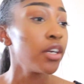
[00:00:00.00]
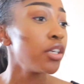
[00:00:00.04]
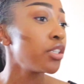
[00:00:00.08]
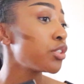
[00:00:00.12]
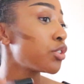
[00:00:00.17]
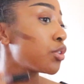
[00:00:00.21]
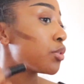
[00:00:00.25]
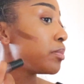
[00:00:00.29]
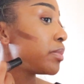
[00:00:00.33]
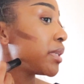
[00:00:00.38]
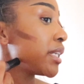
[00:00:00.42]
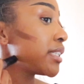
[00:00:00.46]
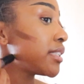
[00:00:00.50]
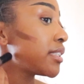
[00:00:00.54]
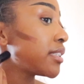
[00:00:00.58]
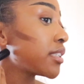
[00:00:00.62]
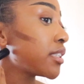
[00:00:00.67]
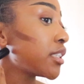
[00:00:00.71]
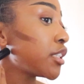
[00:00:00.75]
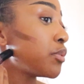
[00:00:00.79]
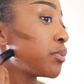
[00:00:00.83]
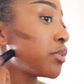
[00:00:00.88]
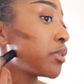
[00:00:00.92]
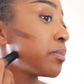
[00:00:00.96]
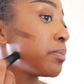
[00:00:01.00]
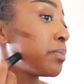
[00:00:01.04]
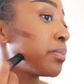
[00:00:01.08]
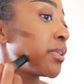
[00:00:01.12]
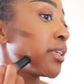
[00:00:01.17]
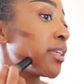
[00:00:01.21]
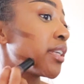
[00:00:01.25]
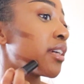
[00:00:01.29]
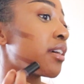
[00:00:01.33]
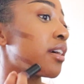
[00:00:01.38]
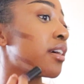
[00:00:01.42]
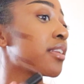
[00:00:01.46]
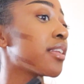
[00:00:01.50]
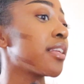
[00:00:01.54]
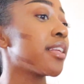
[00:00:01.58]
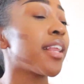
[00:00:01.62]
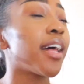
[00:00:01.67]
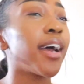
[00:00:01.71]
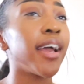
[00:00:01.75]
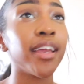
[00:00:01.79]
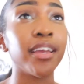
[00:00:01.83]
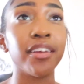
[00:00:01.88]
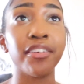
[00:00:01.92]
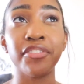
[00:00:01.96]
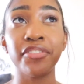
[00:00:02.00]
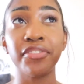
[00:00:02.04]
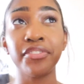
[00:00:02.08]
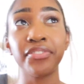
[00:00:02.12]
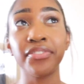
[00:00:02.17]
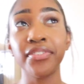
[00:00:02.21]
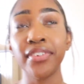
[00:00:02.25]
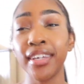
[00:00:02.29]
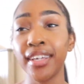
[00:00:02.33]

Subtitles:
So basically, we're putting our life